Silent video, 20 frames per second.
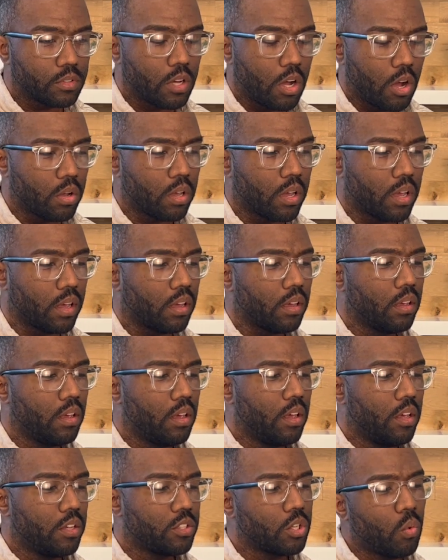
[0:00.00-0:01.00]
Okay.
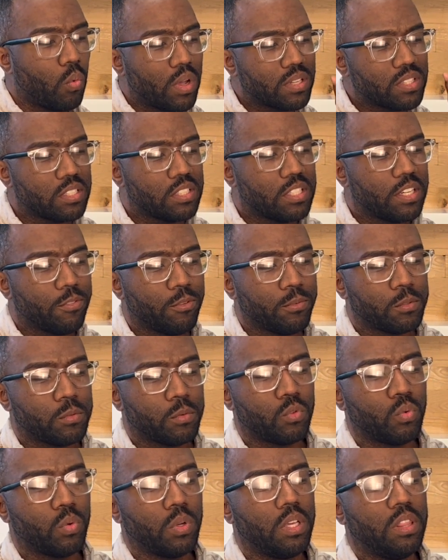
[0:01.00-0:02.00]
So what's the difference
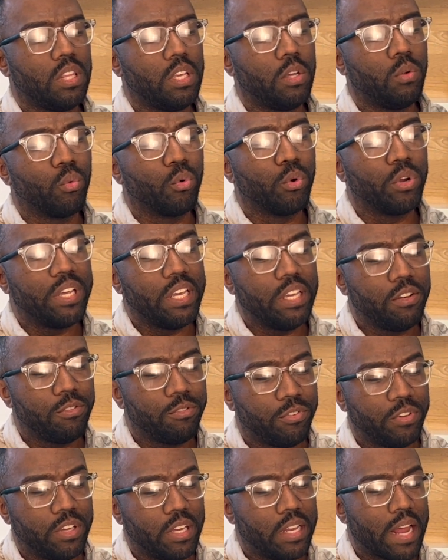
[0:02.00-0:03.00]
between the read
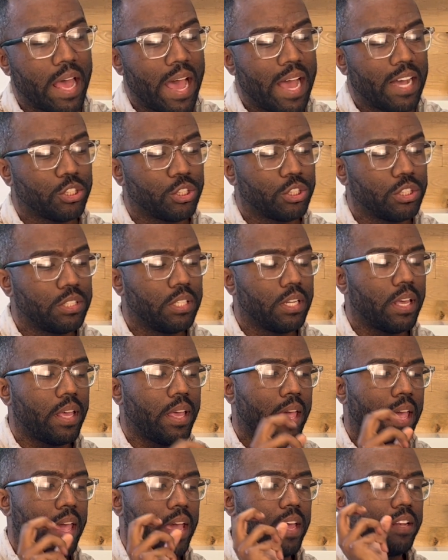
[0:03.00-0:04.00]
feed action
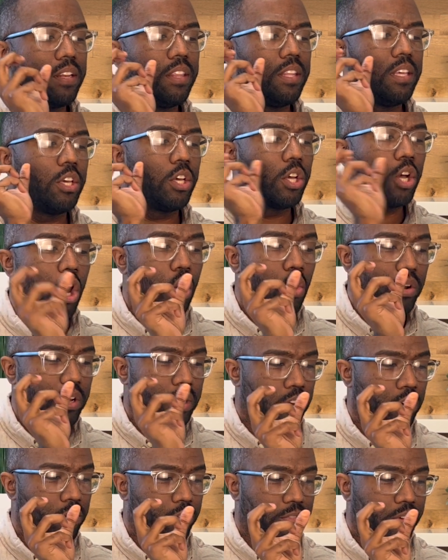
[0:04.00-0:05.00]
and the code
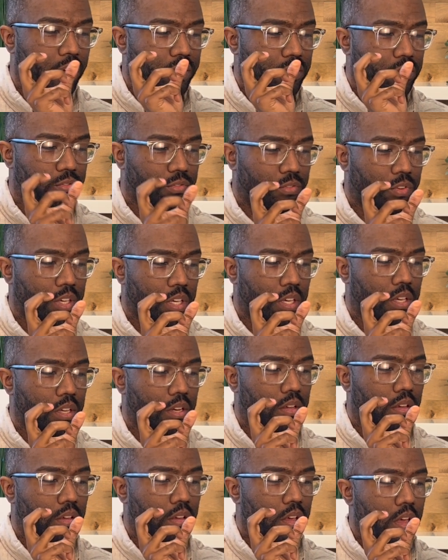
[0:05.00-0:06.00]
interface
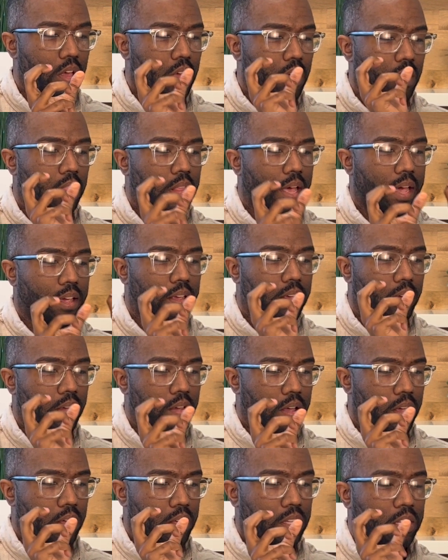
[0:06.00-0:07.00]
feed? Like,
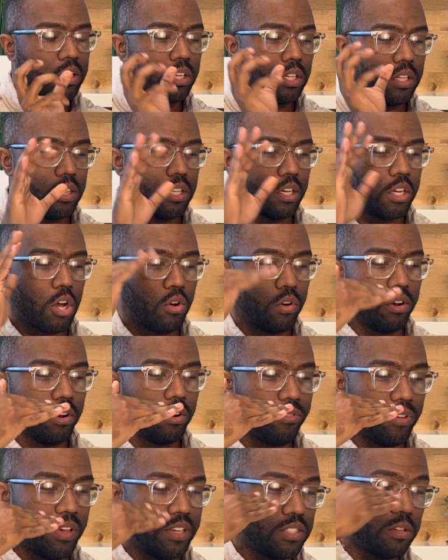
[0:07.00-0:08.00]
clearly the code
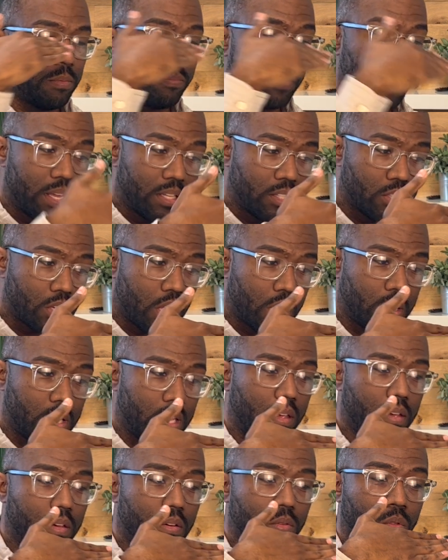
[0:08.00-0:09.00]
interface depends on
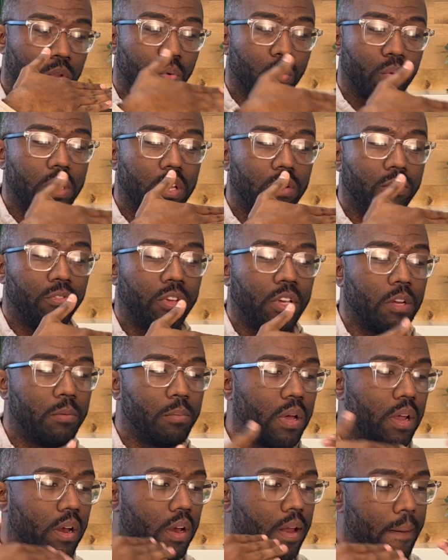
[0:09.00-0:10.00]
the read feed,
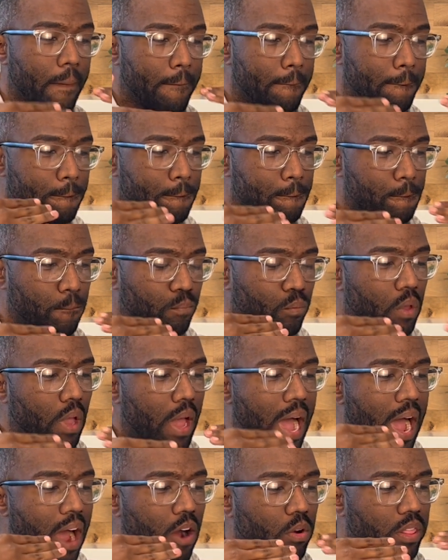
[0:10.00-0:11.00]
but
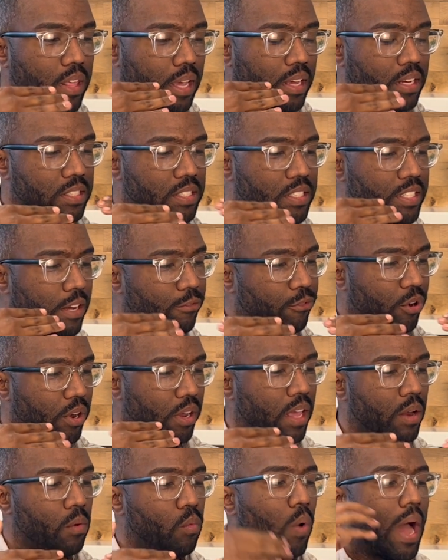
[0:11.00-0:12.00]
how are they
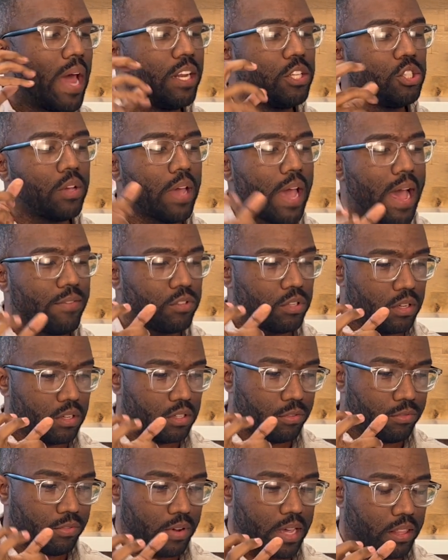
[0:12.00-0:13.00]
different, and why did you have to
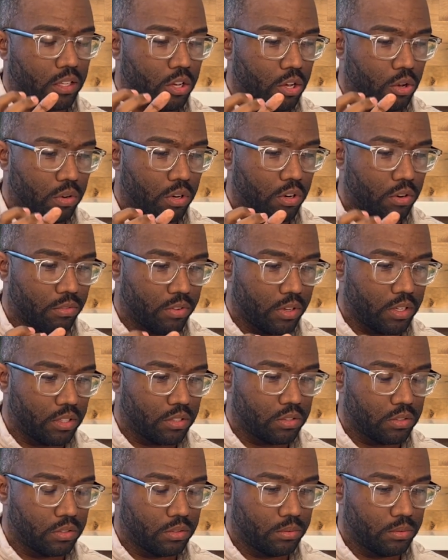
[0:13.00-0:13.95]
define the code interface?